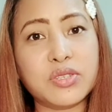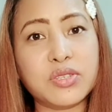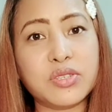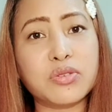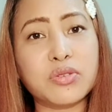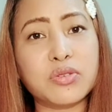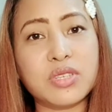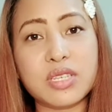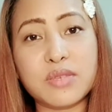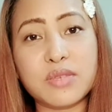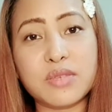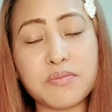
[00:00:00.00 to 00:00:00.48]

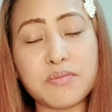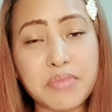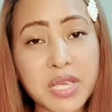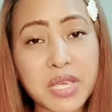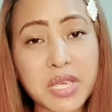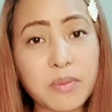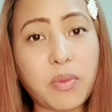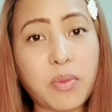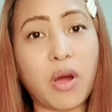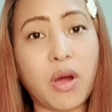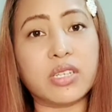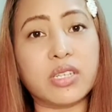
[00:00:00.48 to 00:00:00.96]
So just
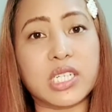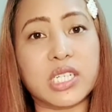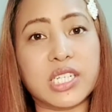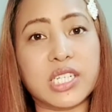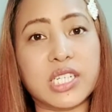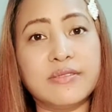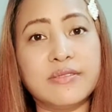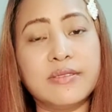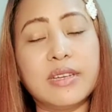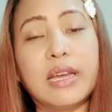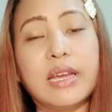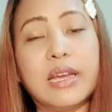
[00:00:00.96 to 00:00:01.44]
be
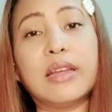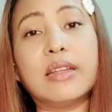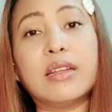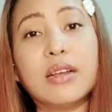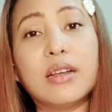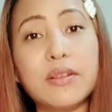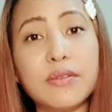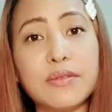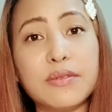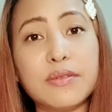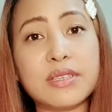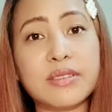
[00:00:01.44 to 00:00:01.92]
positive
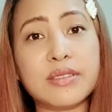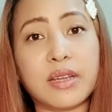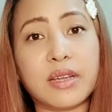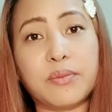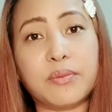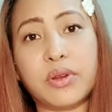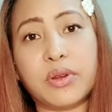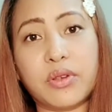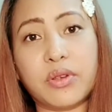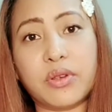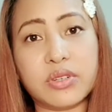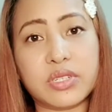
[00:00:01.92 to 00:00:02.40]
and always
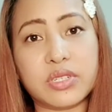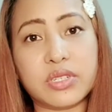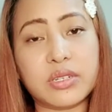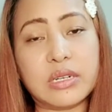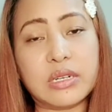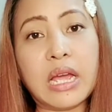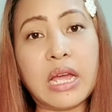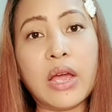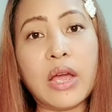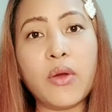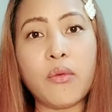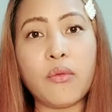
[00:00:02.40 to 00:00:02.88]
take
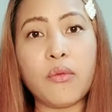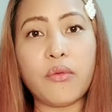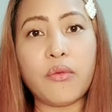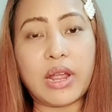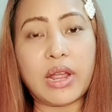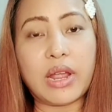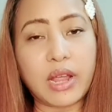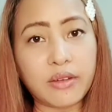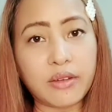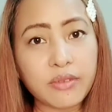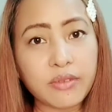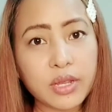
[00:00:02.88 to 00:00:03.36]
precaution
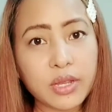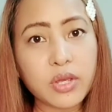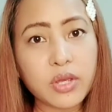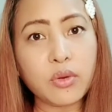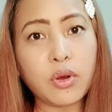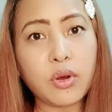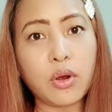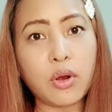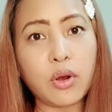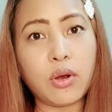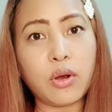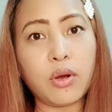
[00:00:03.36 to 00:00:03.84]
wherever you
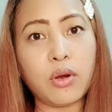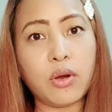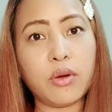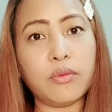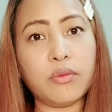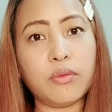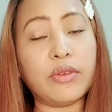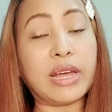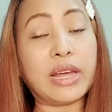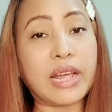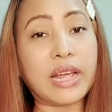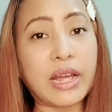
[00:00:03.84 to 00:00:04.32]
go,
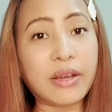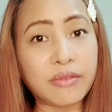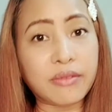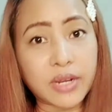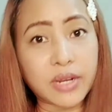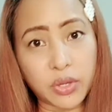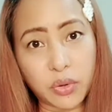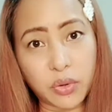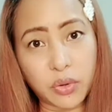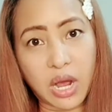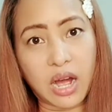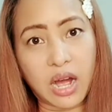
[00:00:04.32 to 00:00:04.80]
wherever
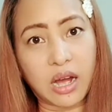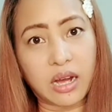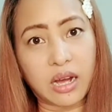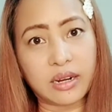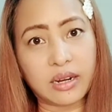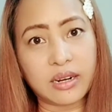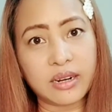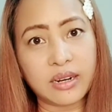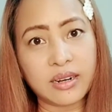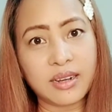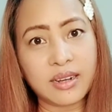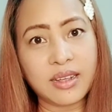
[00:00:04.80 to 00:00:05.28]
you
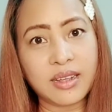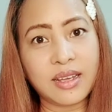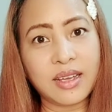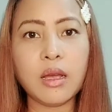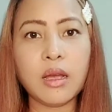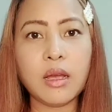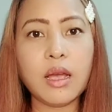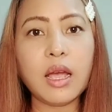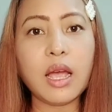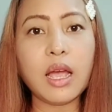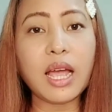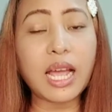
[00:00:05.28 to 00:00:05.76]
are.
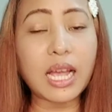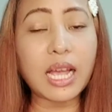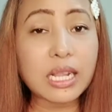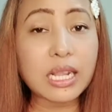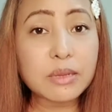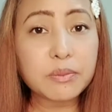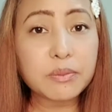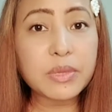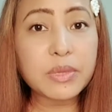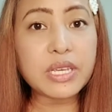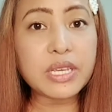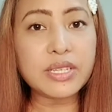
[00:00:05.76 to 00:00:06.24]

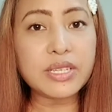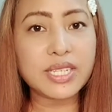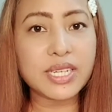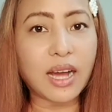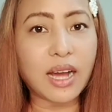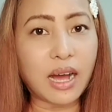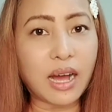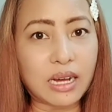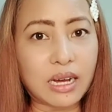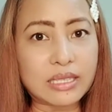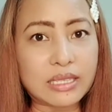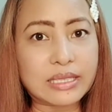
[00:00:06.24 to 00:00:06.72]
Help each
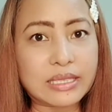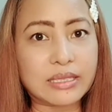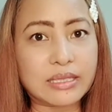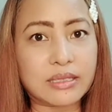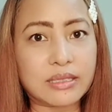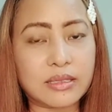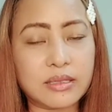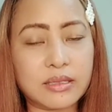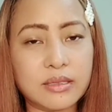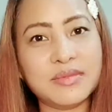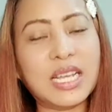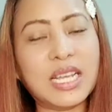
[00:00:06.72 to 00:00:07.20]

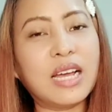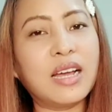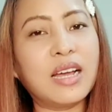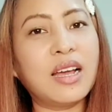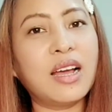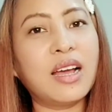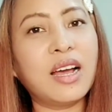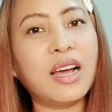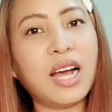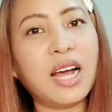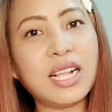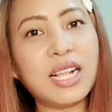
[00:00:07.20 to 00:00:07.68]
other.
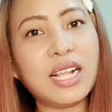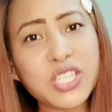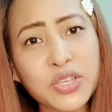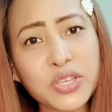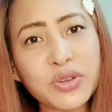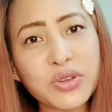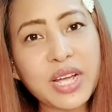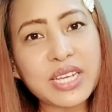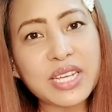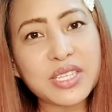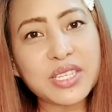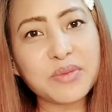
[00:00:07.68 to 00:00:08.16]
I'll see you
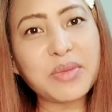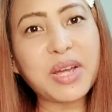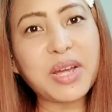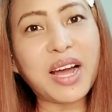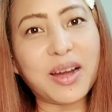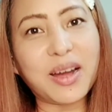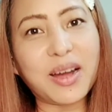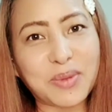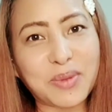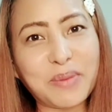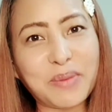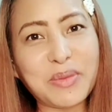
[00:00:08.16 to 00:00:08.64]
guys in my
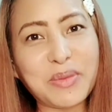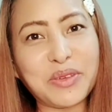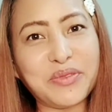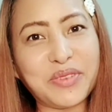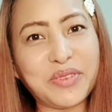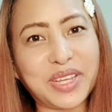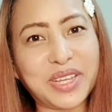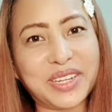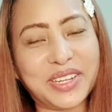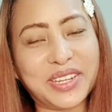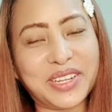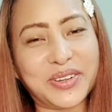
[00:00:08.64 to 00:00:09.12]
upcoming
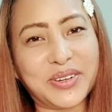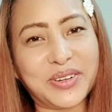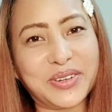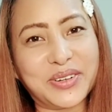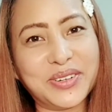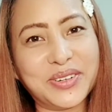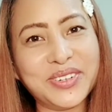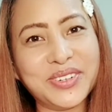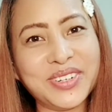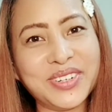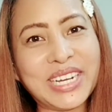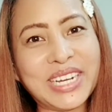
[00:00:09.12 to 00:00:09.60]

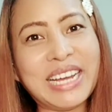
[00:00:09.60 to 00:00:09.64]
video.